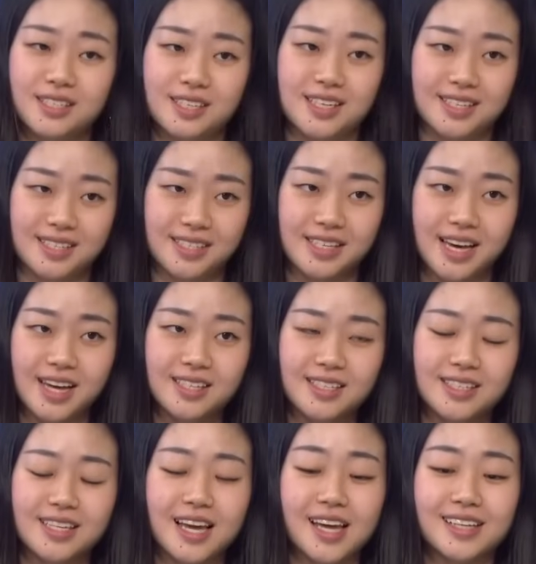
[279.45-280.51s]
answer is
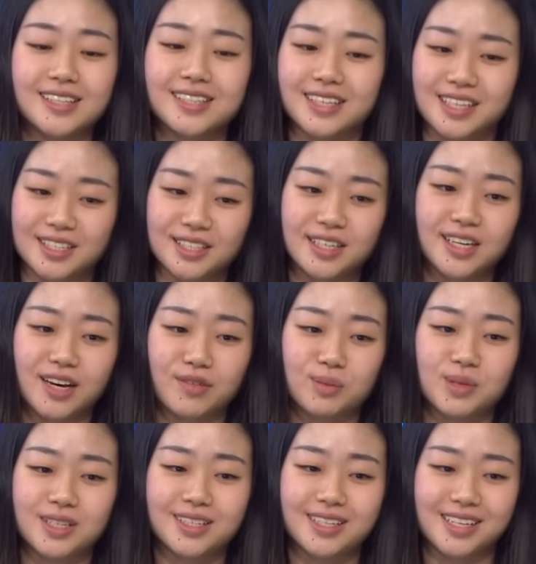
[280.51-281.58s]
yes, mm. and the India
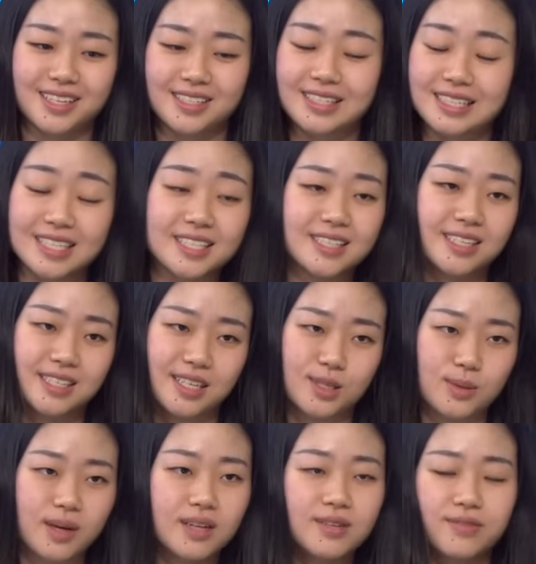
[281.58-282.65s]
government is, sees this
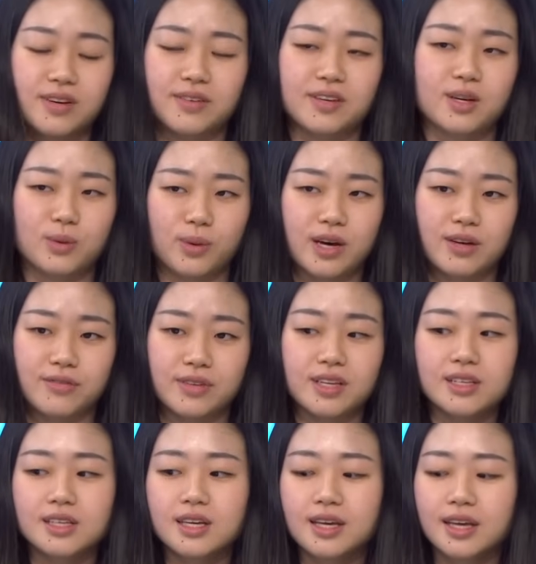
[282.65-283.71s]
as well, very aware of
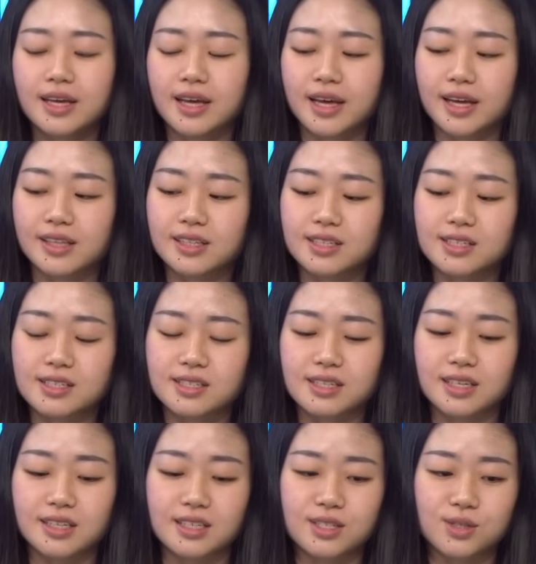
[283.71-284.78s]
it. And it's
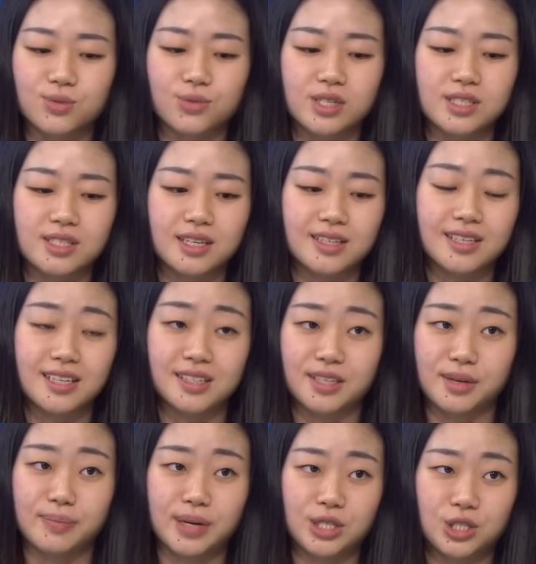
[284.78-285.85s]
in its recent
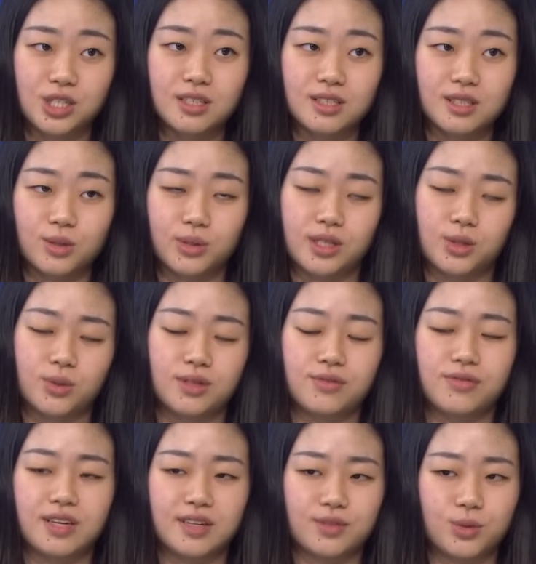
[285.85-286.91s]
India budget,
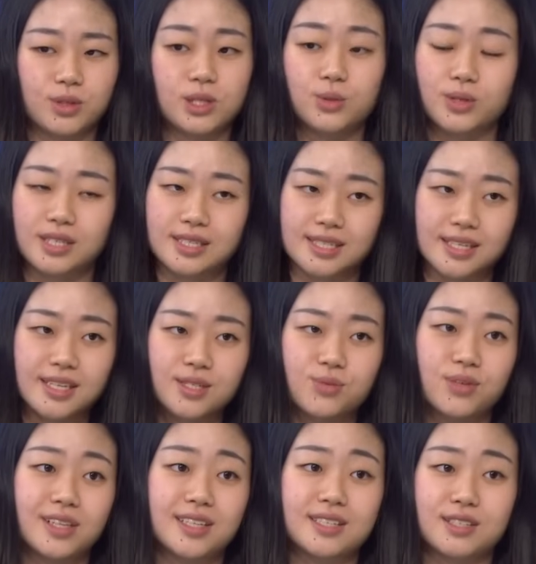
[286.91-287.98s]
2025
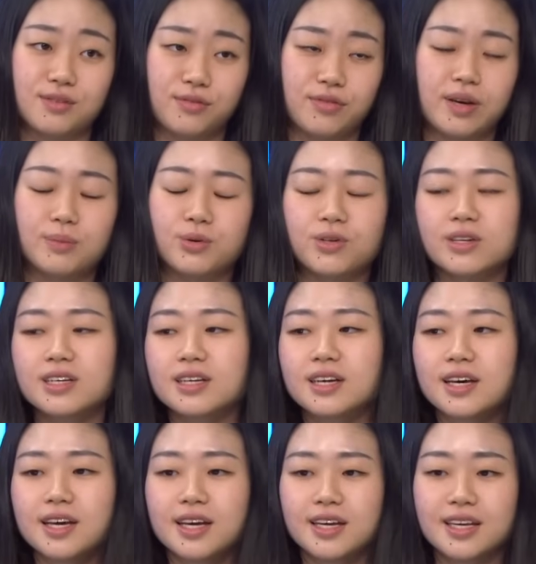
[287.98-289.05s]
2026, released in February,
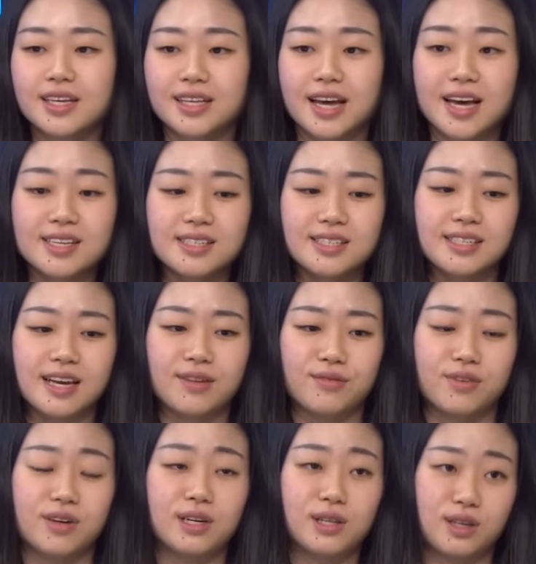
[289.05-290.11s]
it has set
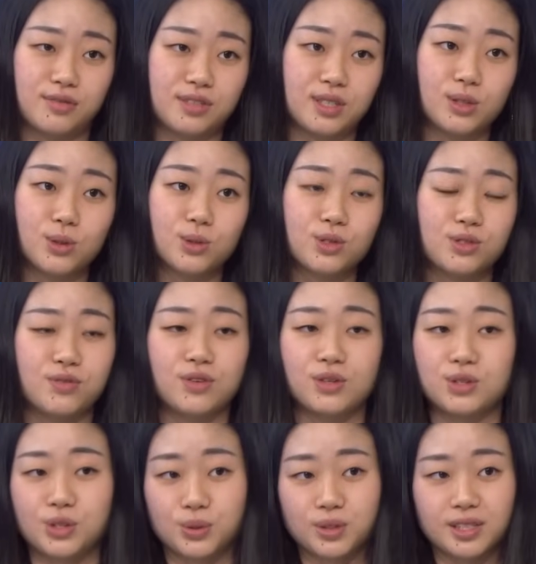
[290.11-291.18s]
very lofty goals
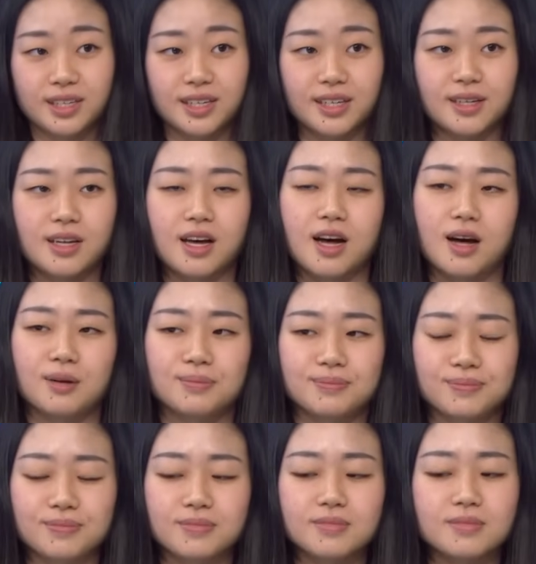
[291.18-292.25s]
for nuclear
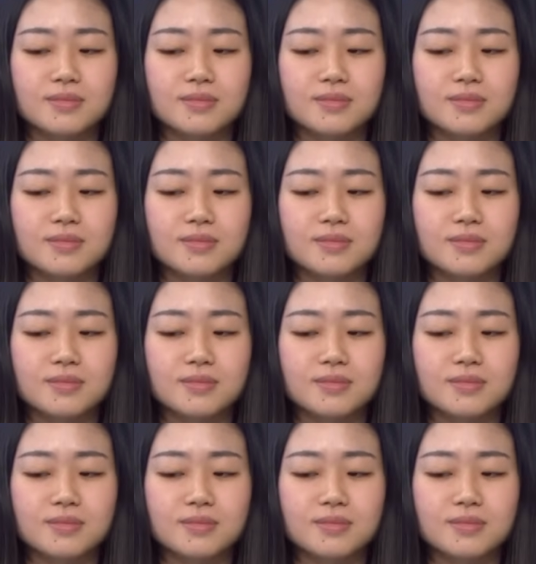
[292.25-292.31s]
um,